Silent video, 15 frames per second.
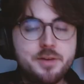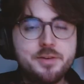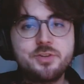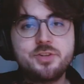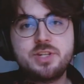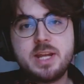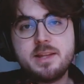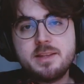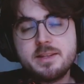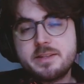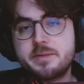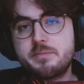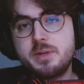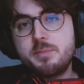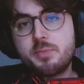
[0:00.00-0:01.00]
I understand
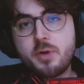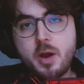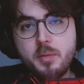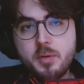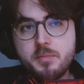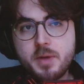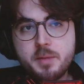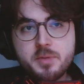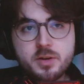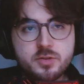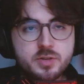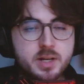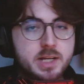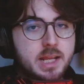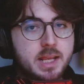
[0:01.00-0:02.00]
that's a me problem. I'm not
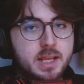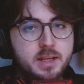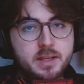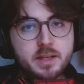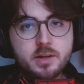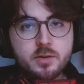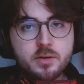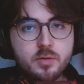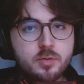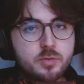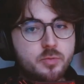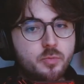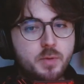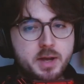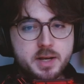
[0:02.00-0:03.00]
trying to hate here
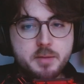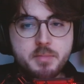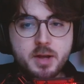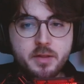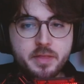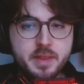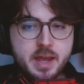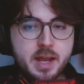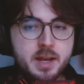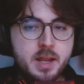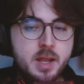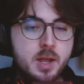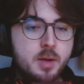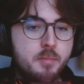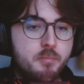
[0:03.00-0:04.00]
or whine about that,
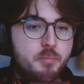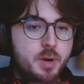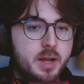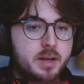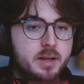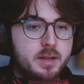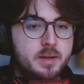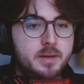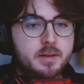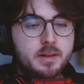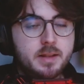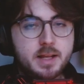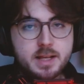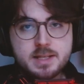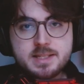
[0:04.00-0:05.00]
but
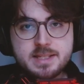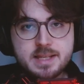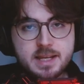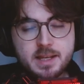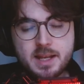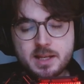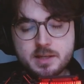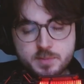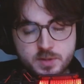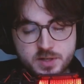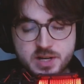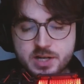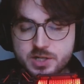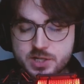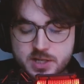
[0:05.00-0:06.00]
like I said,
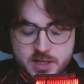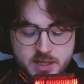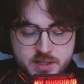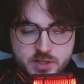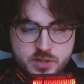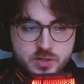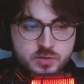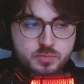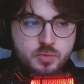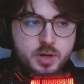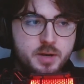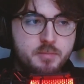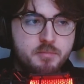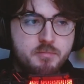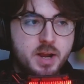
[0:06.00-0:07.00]
exploration is just
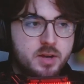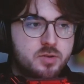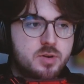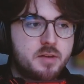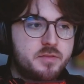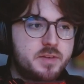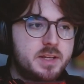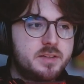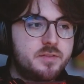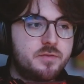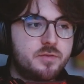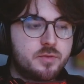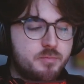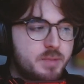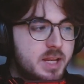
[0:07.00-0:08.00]
what Minecraft is
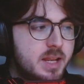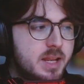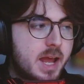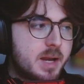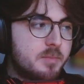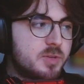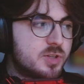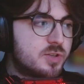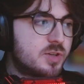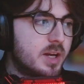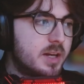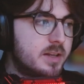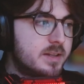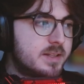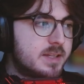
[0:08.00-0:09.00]
for me. And I'm just
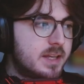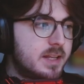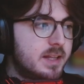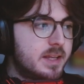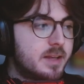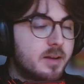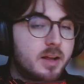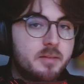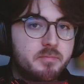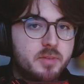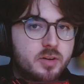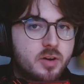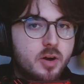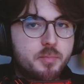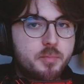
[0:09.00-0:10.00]
trying to say, like,
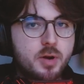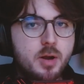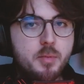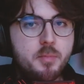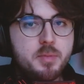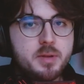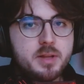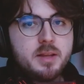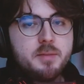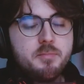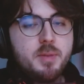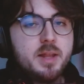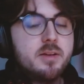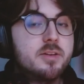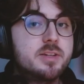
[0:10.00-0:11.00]
there are probably
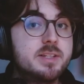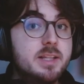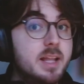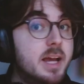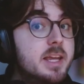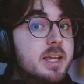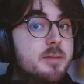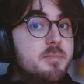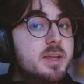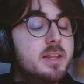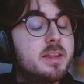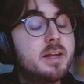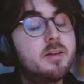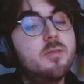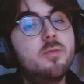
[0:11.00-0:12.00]
players like
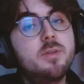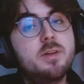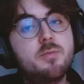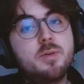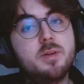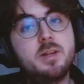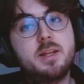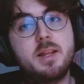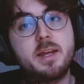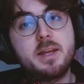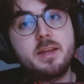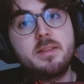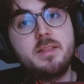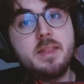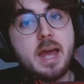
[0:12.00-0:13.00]
me that only really
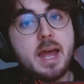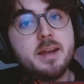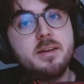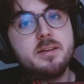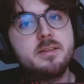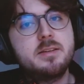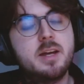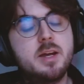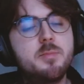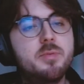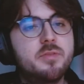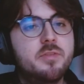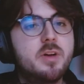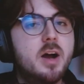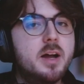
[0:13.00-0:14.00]
like that
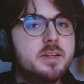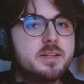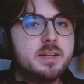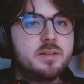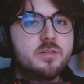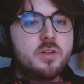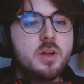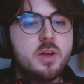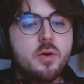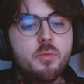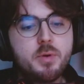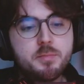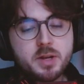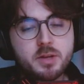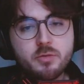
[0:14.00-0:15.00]
type of content
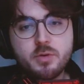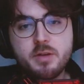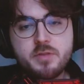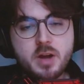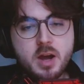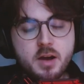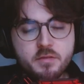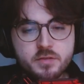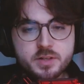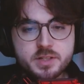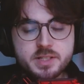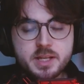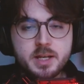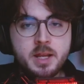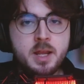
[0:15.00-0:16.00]
when Minecraft
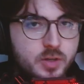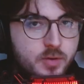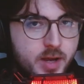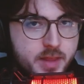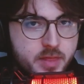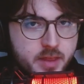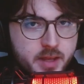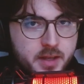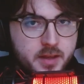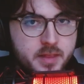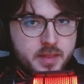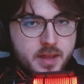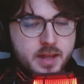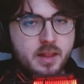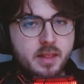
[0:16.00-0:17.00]
offers it. So I
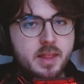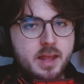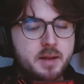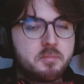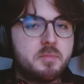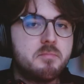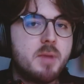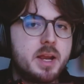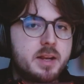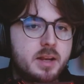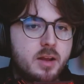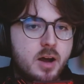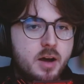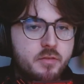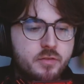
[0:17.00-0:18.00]
think that that might
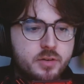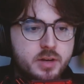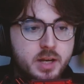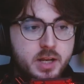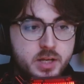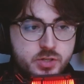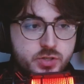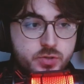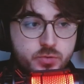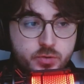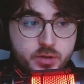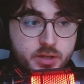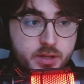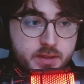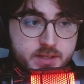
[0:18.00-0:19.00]
offer an
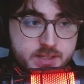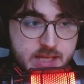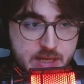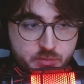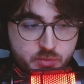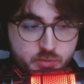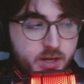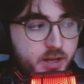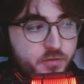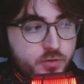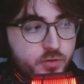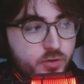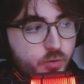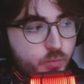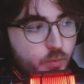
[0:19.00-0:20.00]
issue. The same with
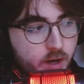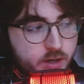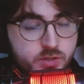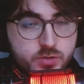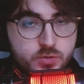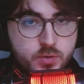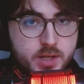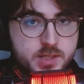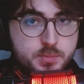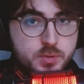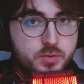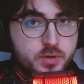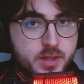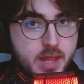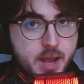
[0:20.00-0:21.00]
if you don't want to
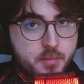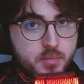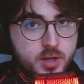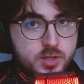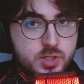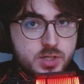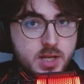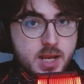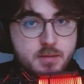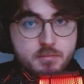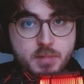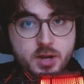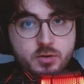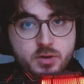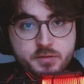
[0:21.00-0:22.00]
explore that much in
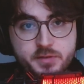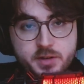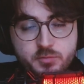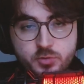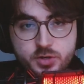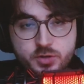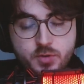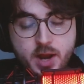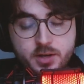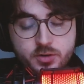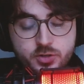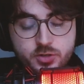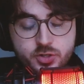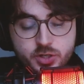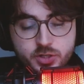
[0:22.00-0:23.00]
Minecraft and would
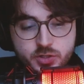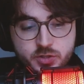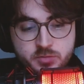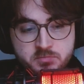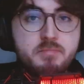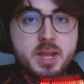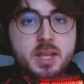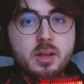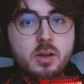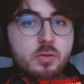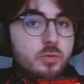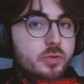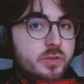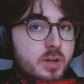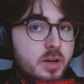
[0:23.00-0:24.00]
rather just make
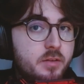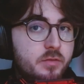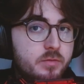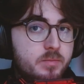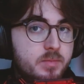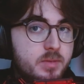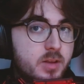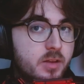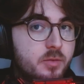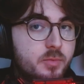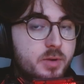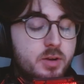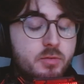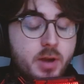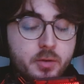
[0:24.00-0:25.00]
cool stuff the other
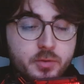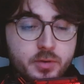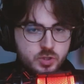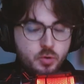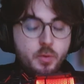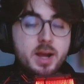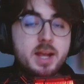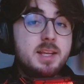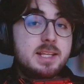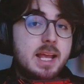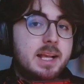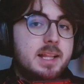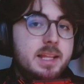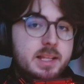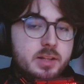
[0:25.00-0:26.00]
way around. So why
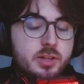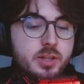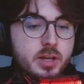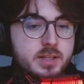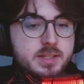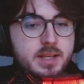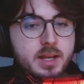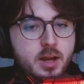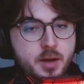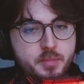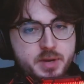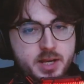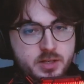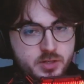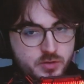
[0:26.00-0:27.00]
exactly does it
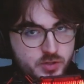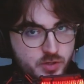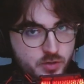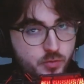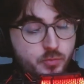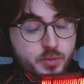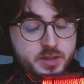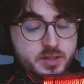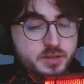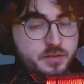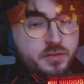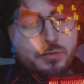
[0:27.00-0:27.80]
update so slow? Well, there's